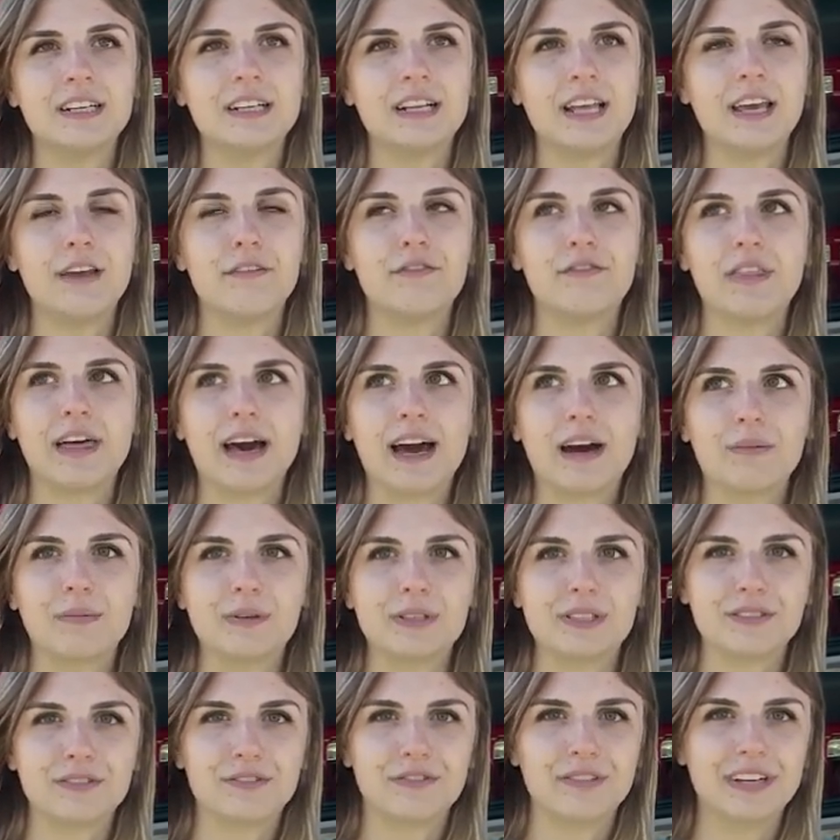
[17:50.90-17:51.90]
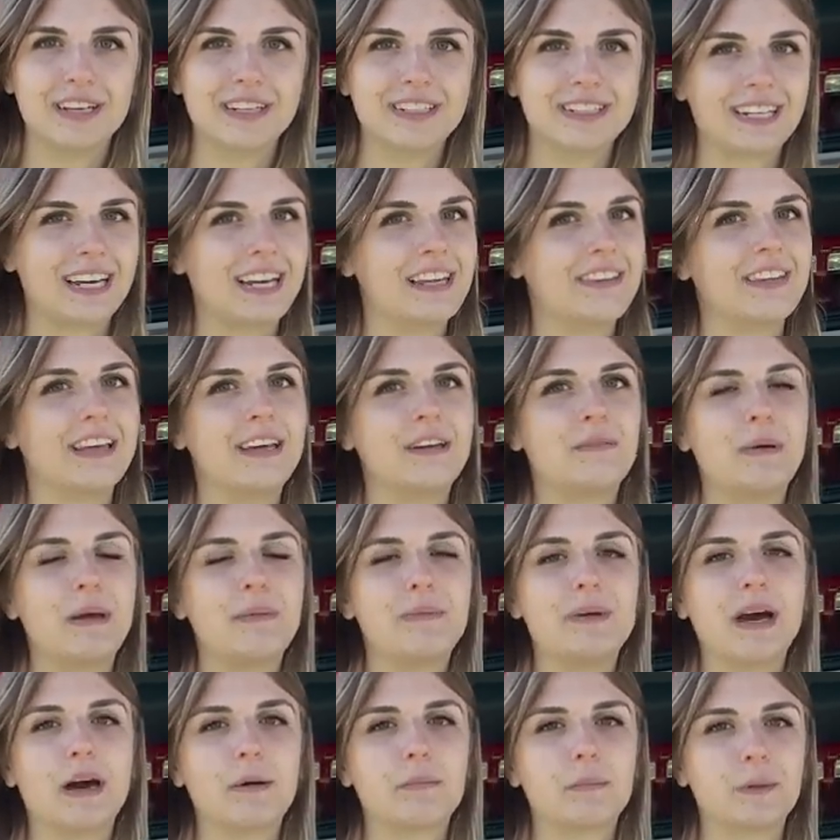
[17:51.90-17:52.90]
if that was a fit, and then
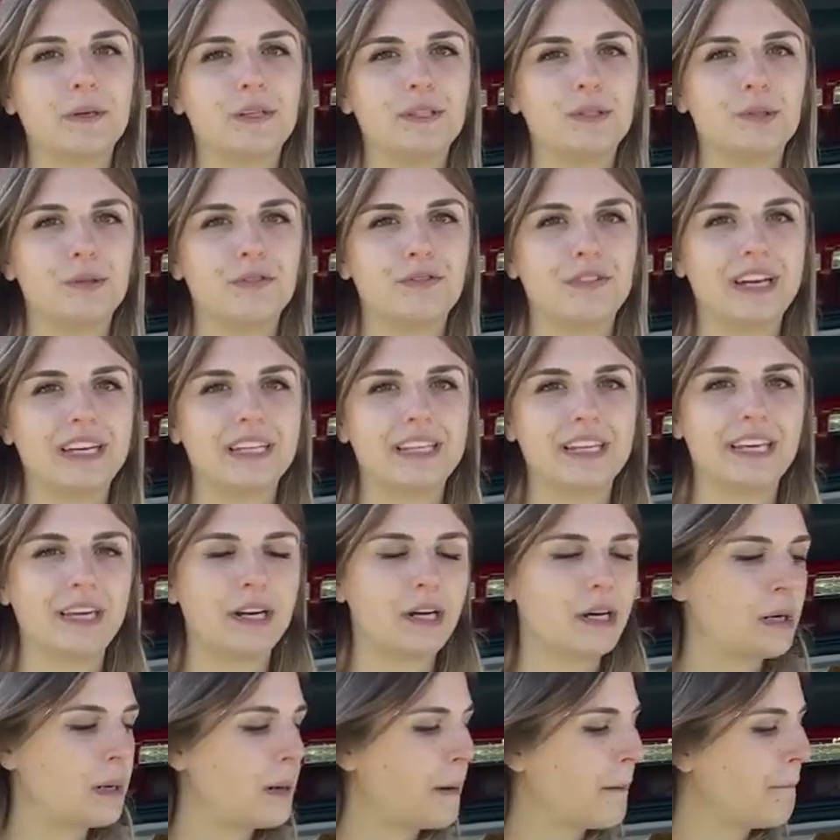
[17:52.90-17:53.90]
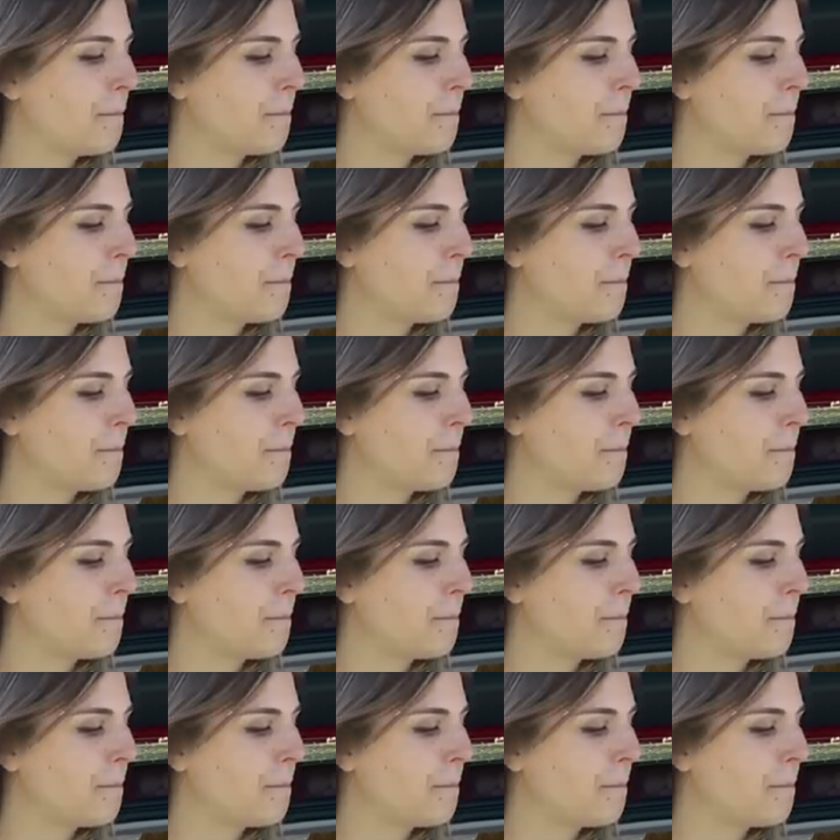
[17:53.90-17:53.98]
maybe upgrade to a van later.